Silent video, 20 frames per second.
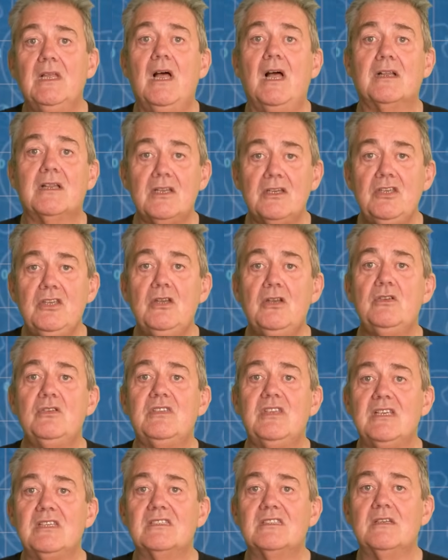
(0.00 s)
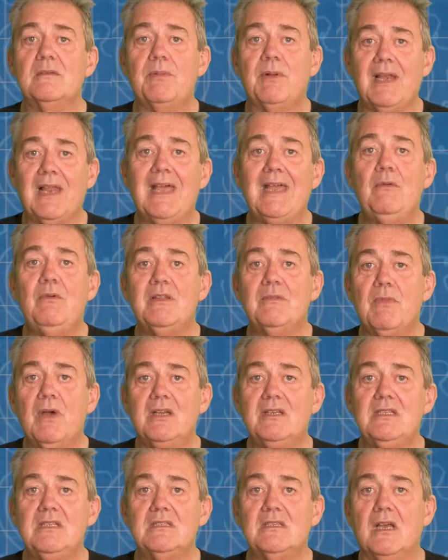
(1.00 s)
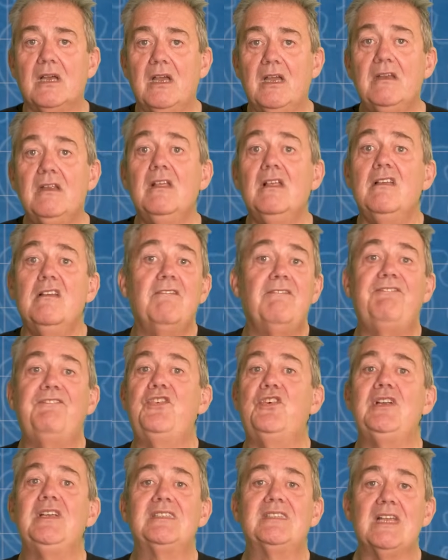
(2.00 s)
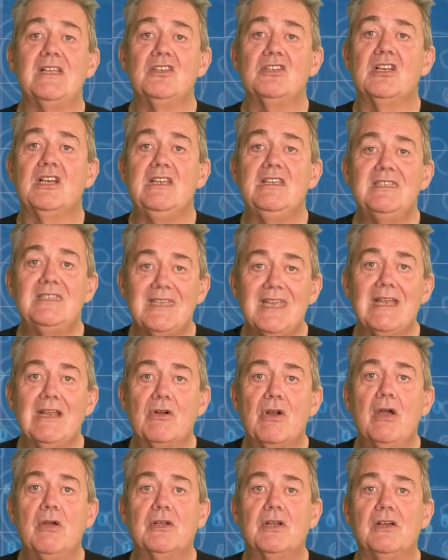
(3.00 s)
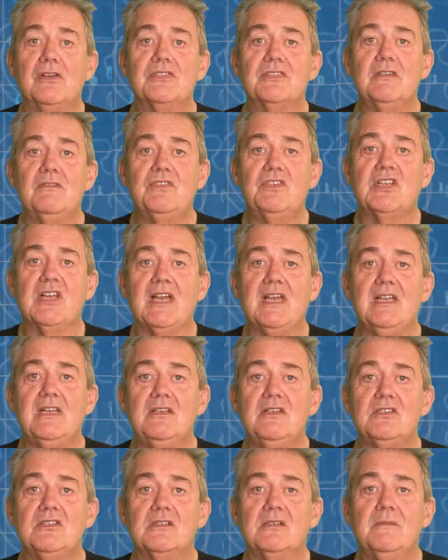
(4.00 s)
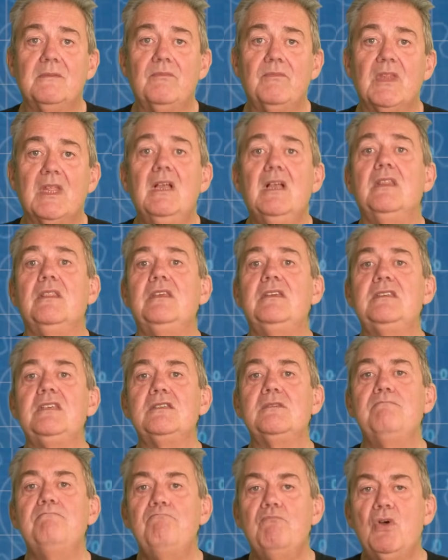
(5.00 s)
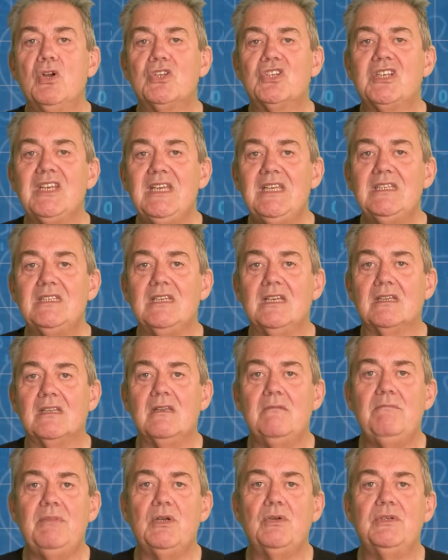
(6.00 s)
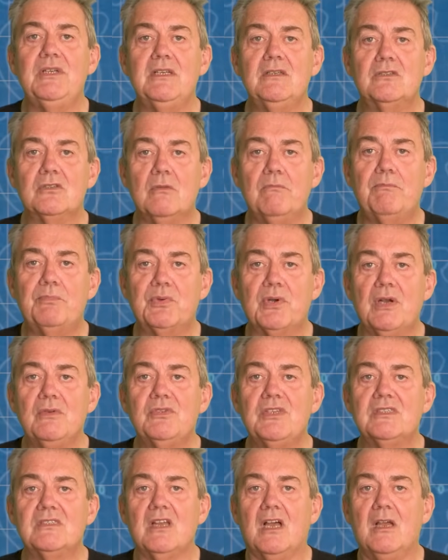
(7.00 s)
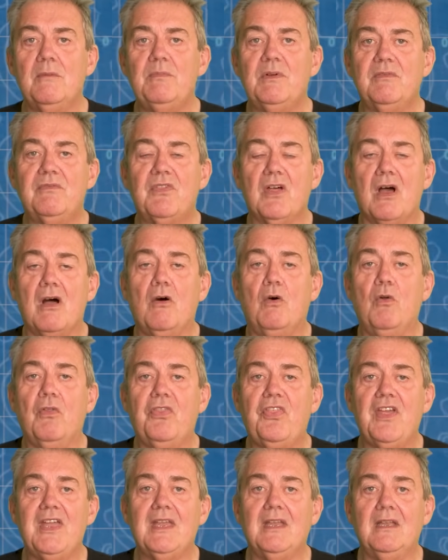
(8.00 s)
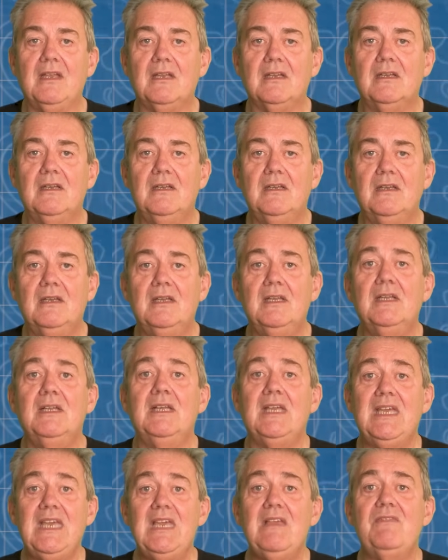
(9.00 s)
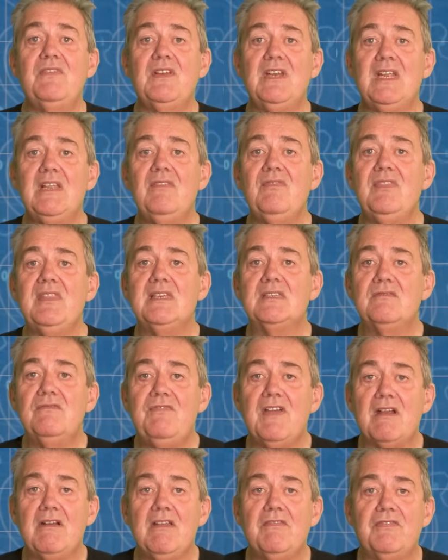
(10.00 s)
I can use this to play with my design for essentially zero cost of change. This is much easier than building some prototype of the whole thing. Even in this very